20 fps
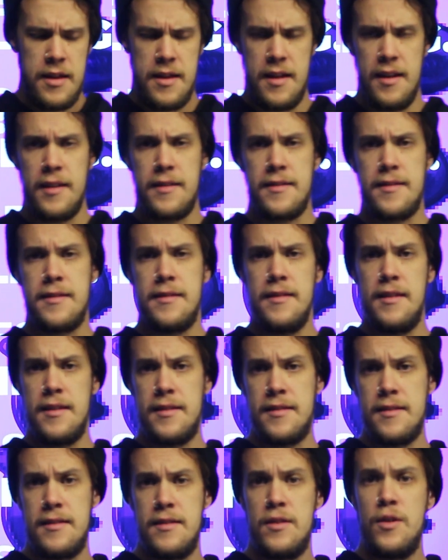
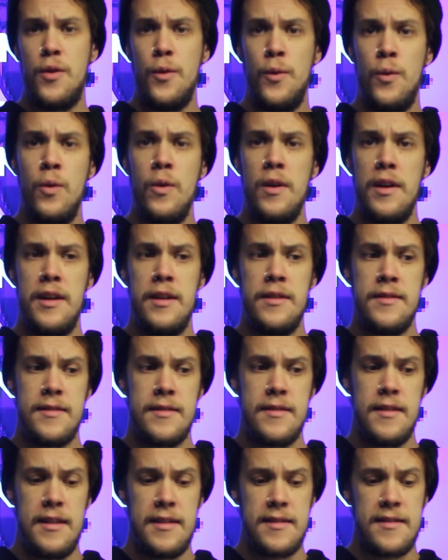This tool
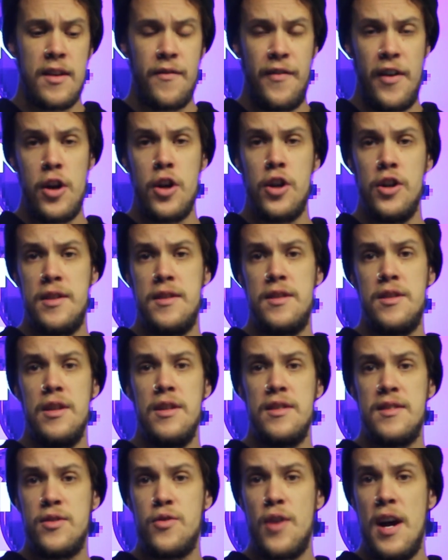is a very
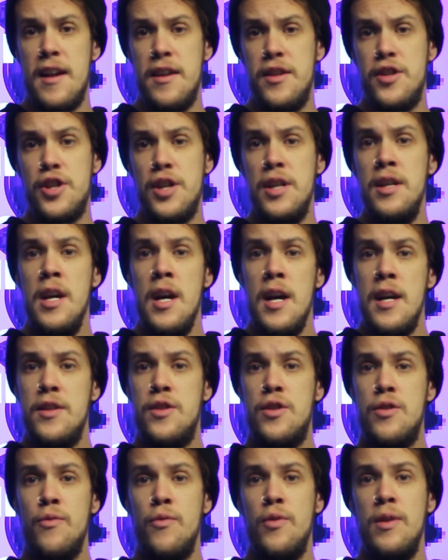good strategy
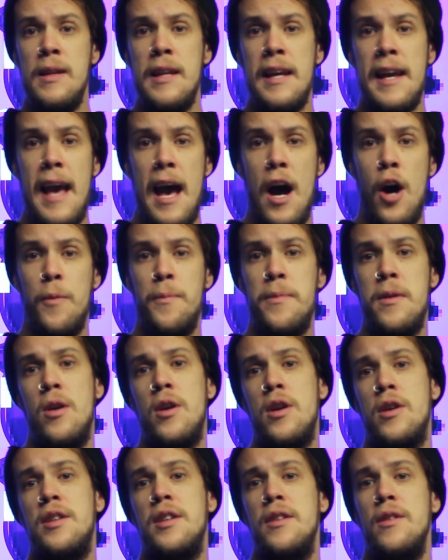to really help
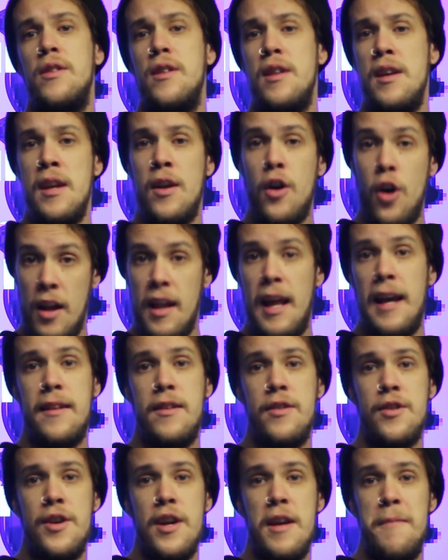the
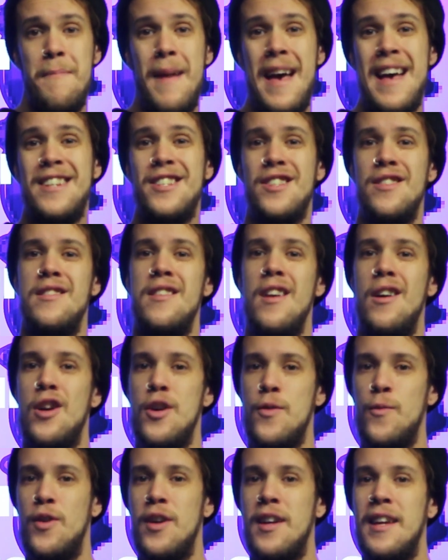collector imagine the
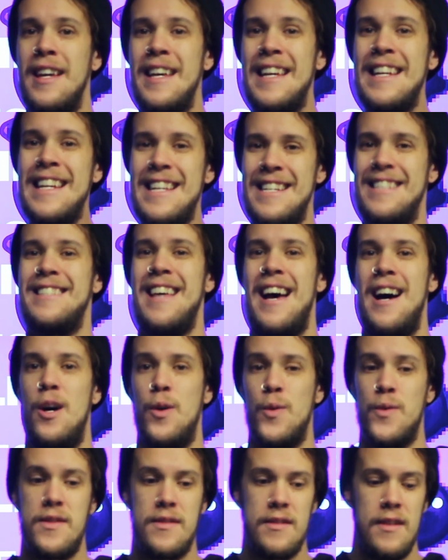artwork in his
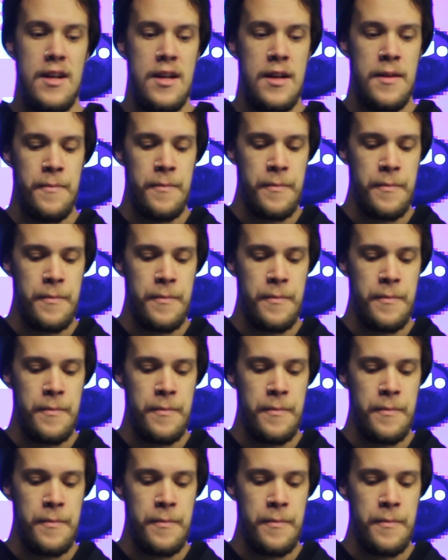house.